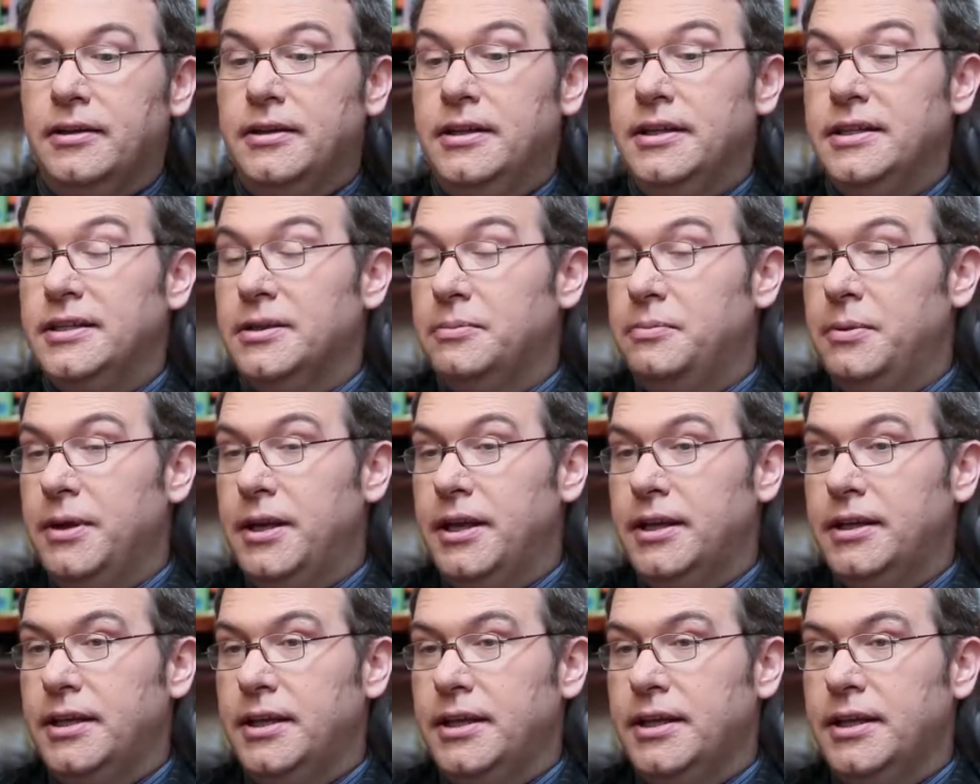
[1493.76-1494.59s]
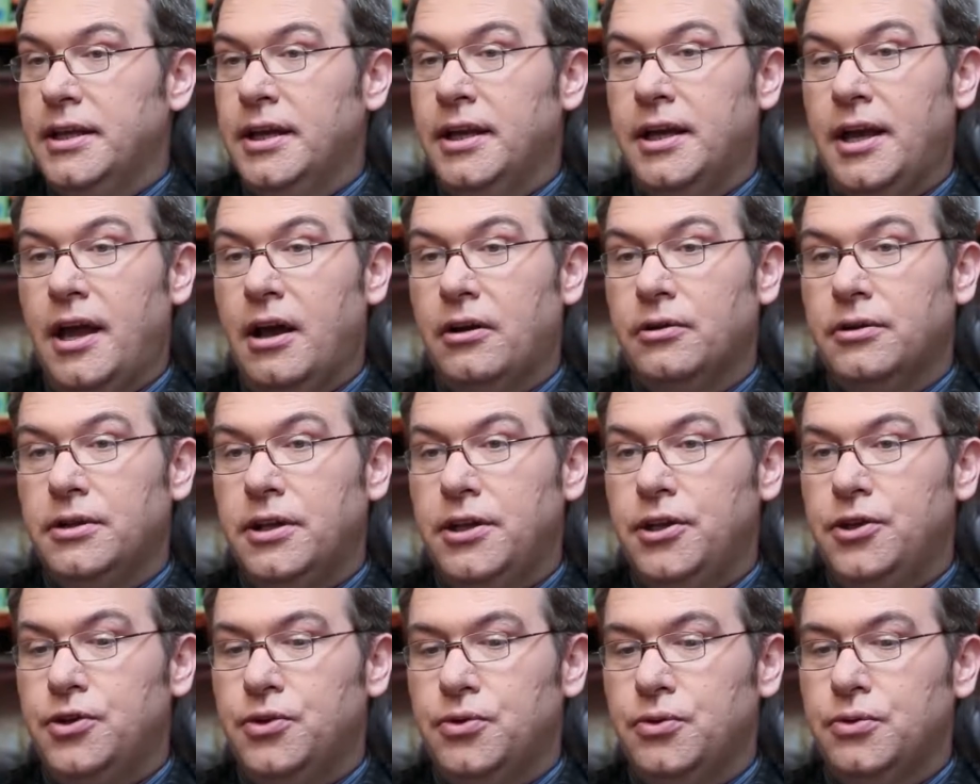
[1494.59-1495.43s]
disability, health
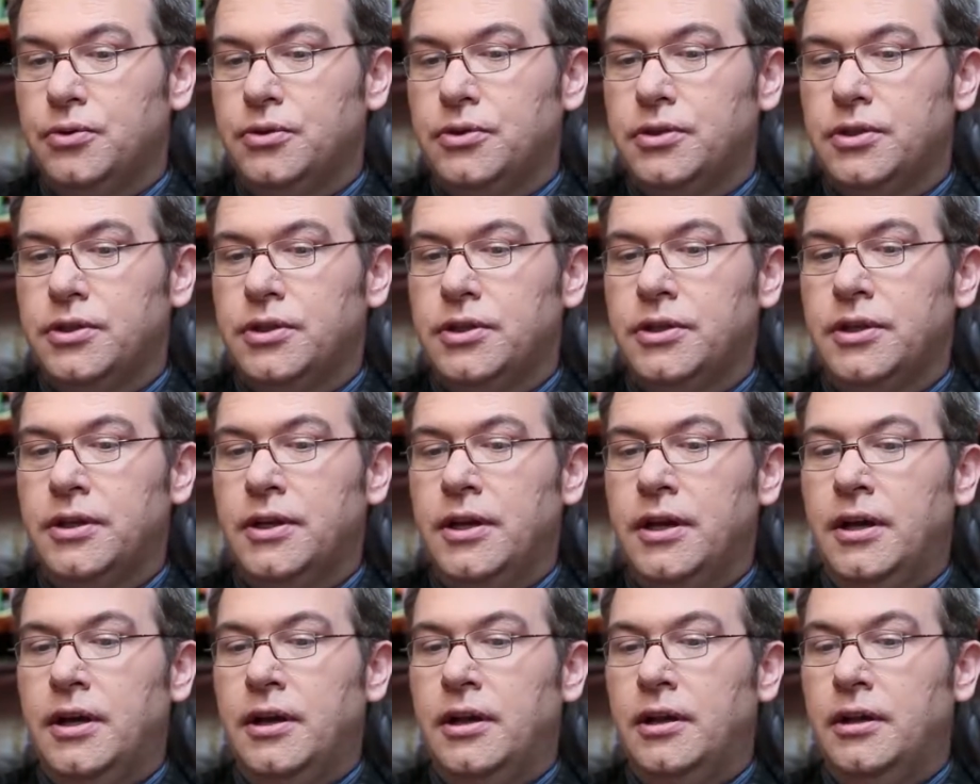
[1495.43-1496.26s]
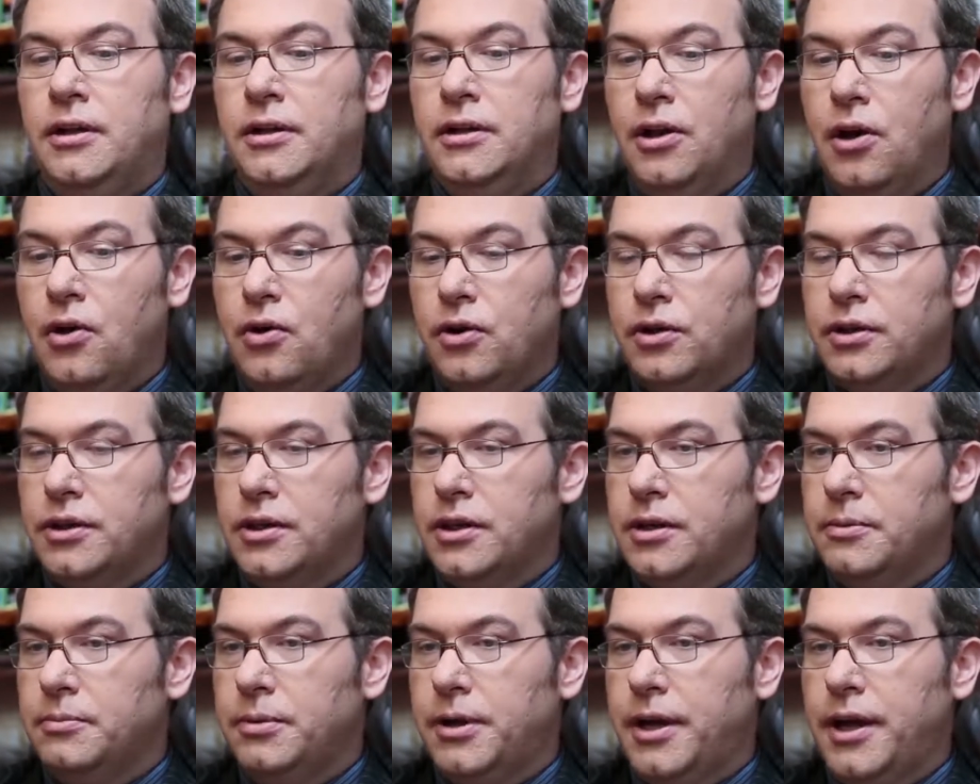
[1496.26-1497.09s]
issues,
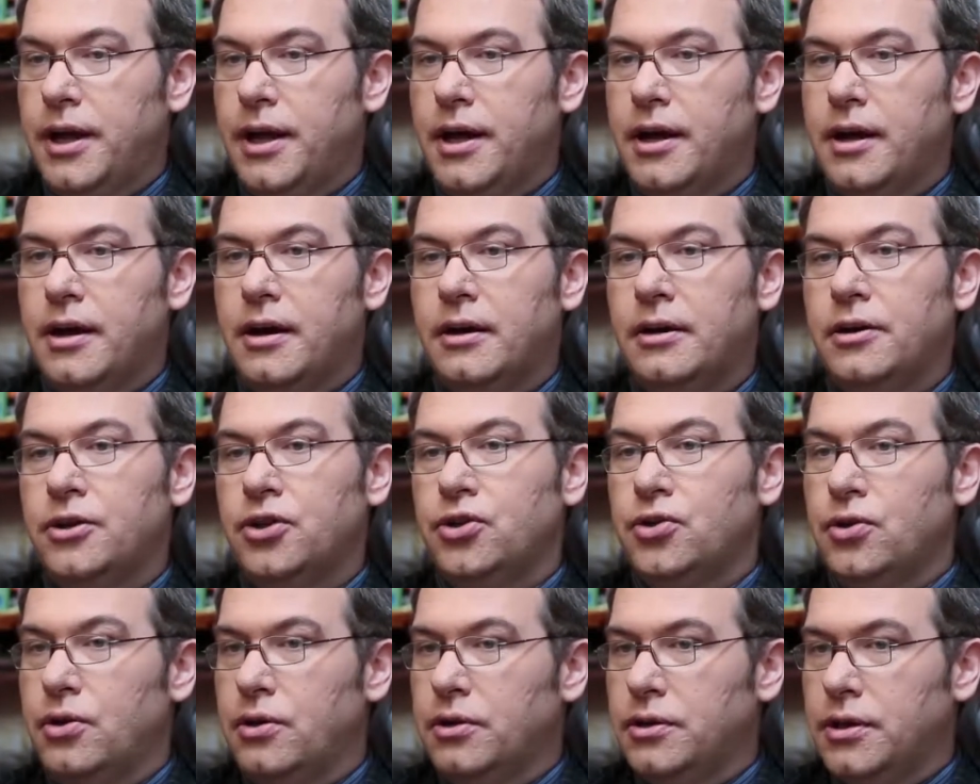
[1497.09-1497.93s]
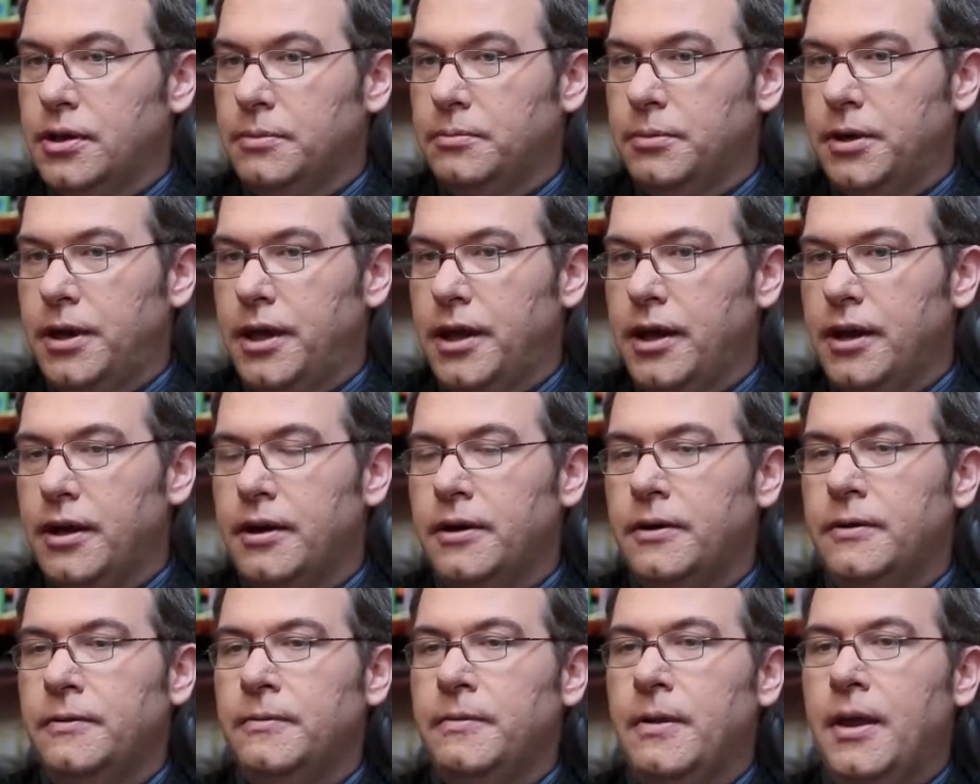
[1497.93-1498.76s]
long-term care, short-term care.
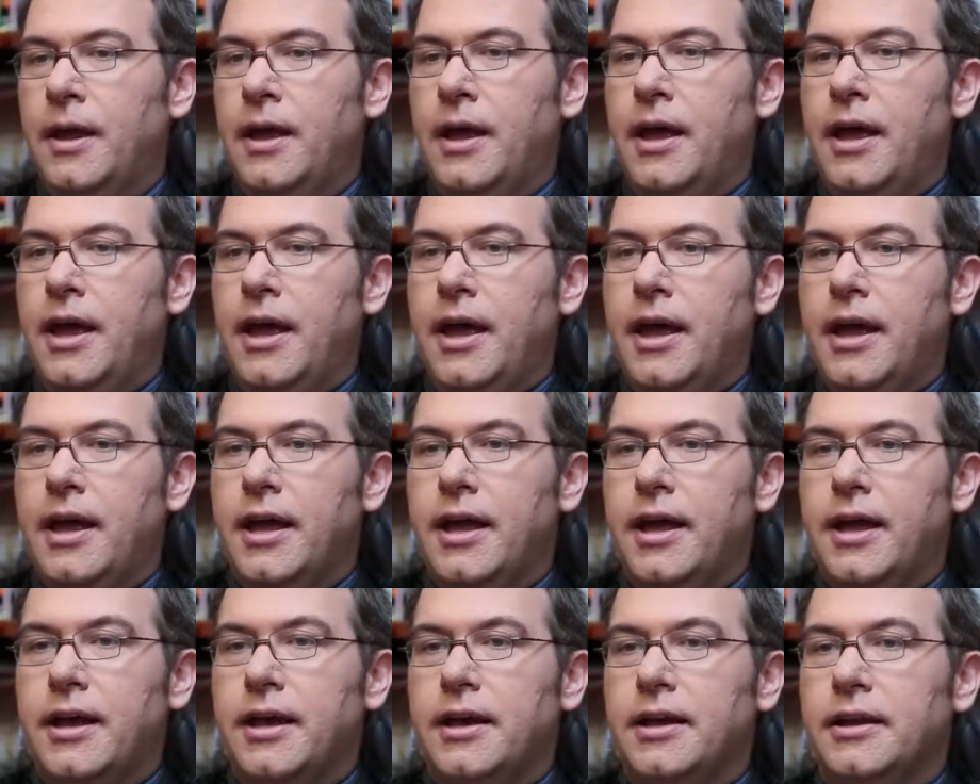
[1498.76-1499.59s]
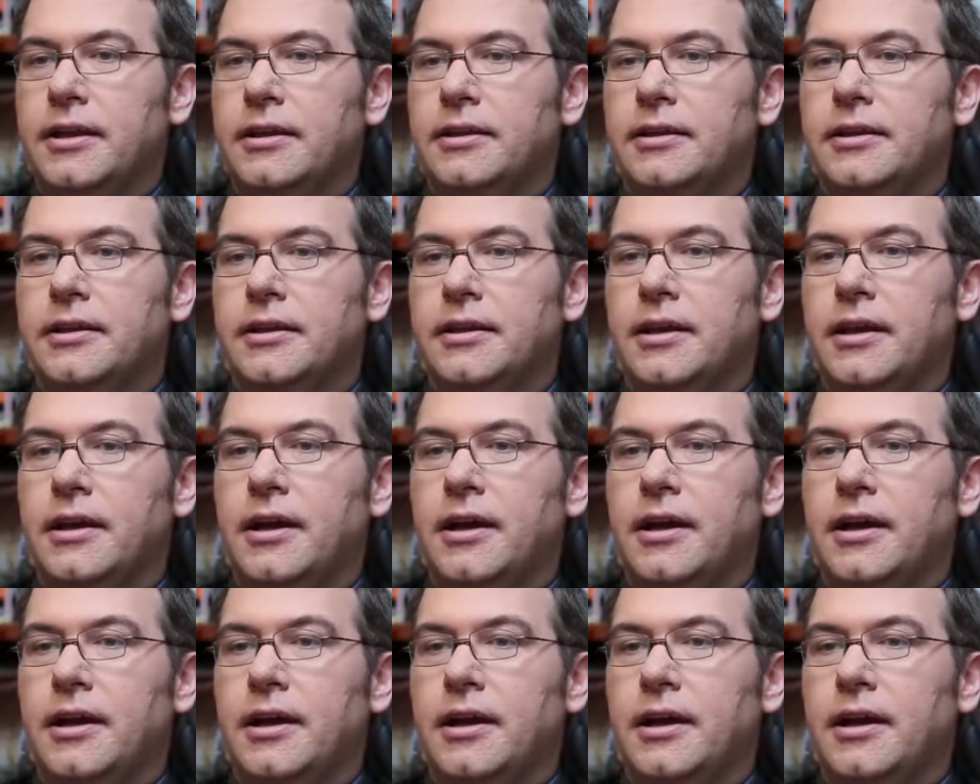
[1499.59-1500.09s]
And